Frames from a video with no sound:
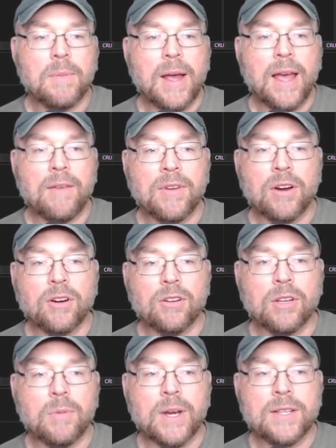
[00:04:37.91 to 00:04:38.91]
by having our
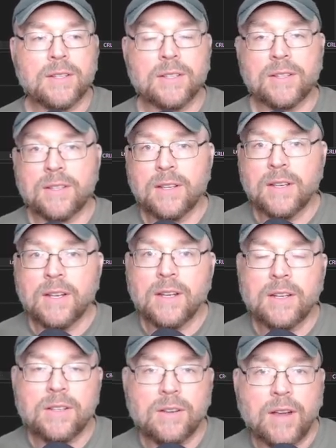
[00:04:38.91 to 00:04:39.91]
curly braces
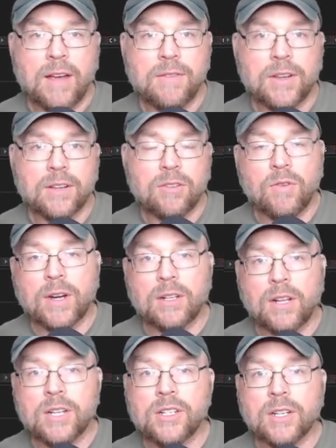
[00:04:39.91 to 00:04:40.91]
to having
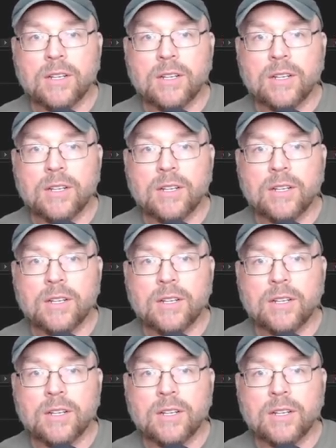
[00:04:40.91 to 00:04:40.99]
correct logic.